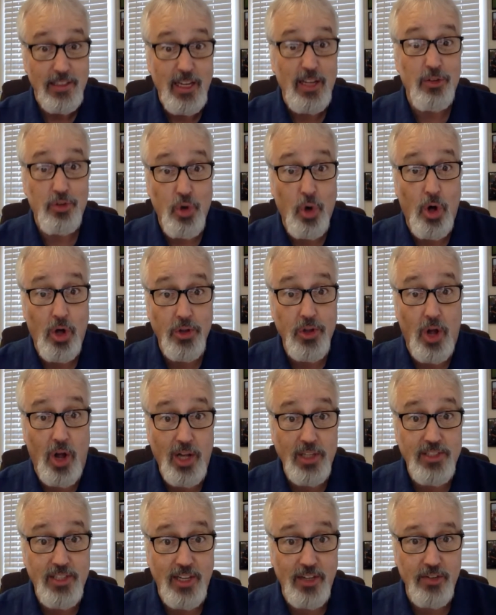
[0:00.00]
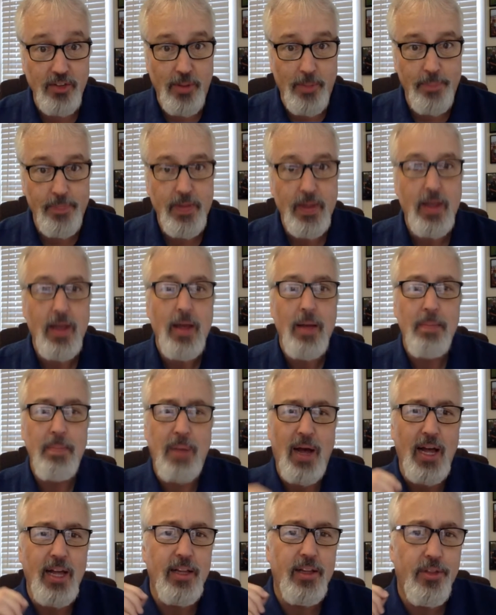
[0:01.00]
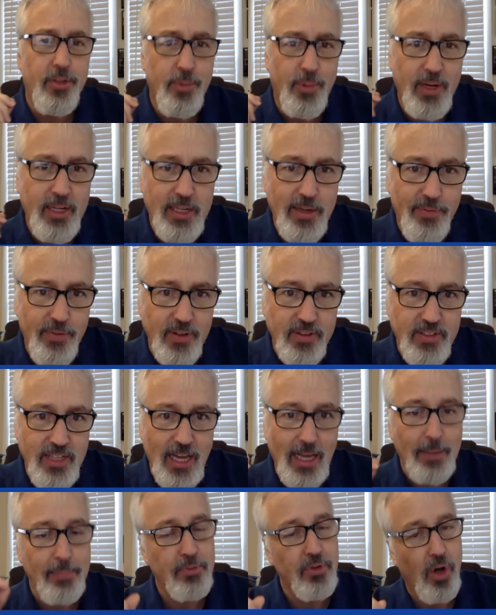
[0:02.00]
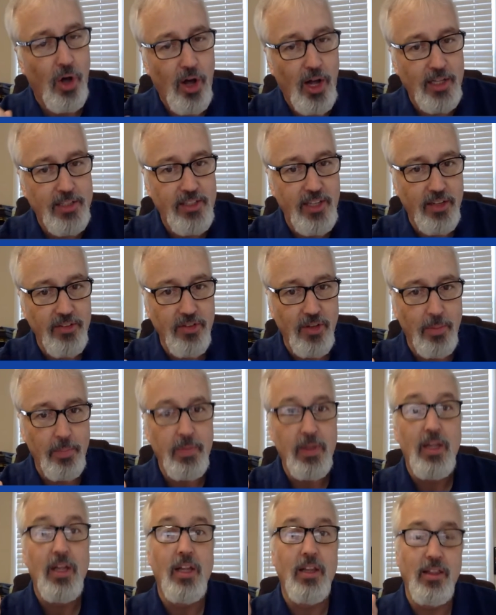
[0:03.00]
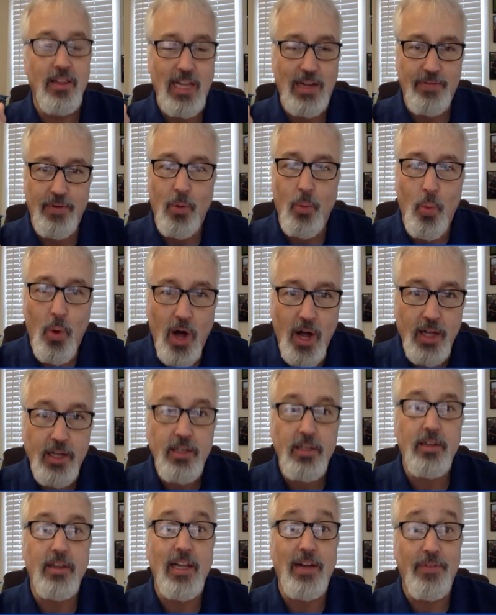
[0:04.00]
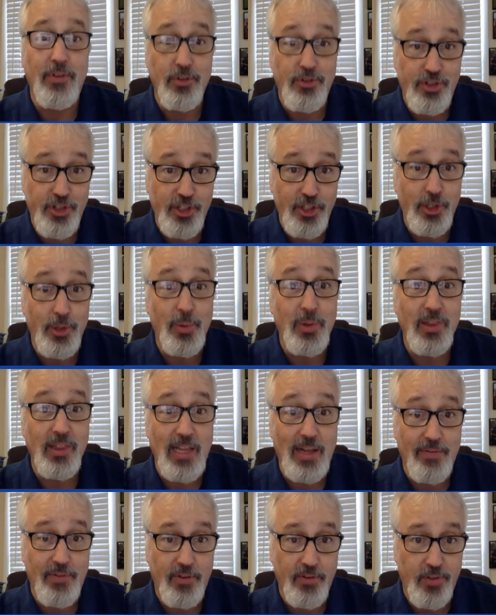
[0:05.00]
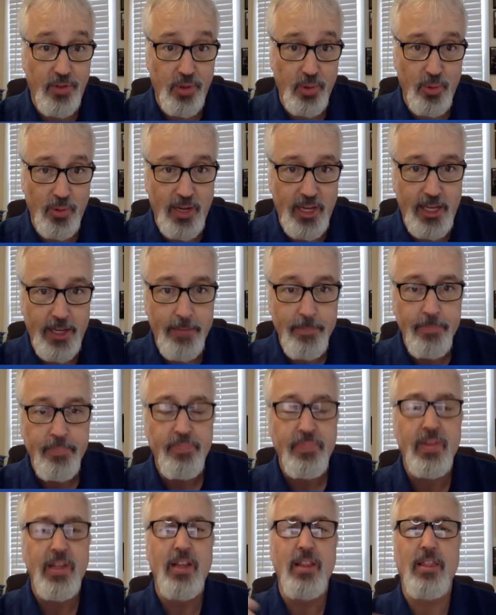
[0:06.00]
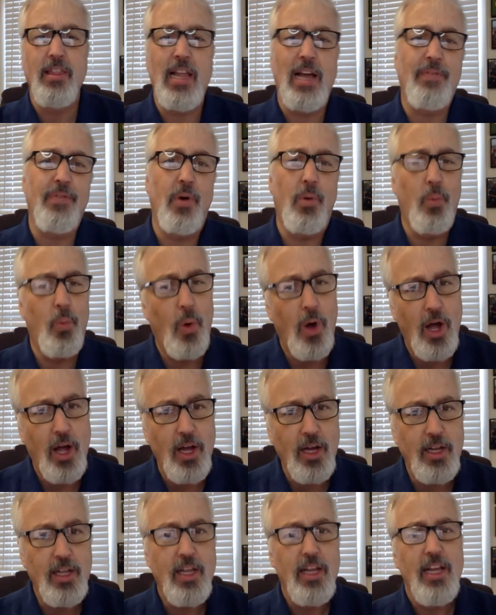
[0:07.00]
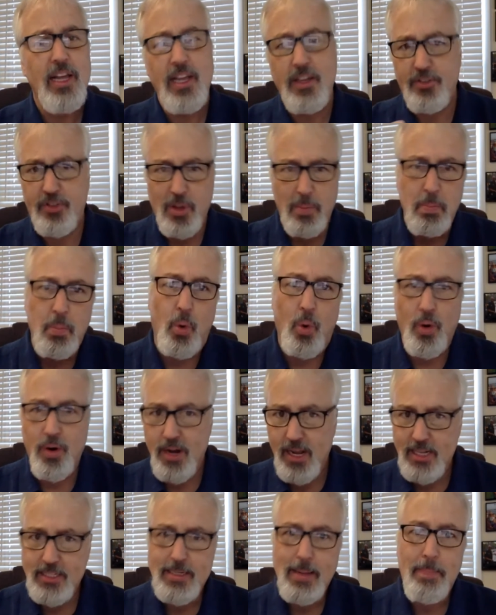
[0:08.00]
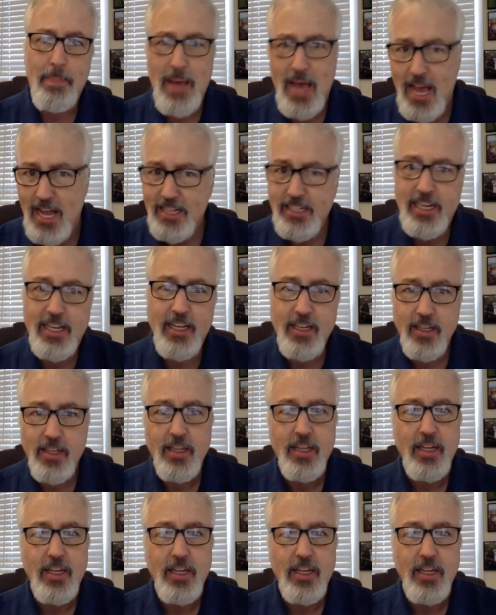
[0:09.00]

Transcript: is called autism, but 3 different types. Autism, level 1, level 2, and level 3. Level 1 is the more independent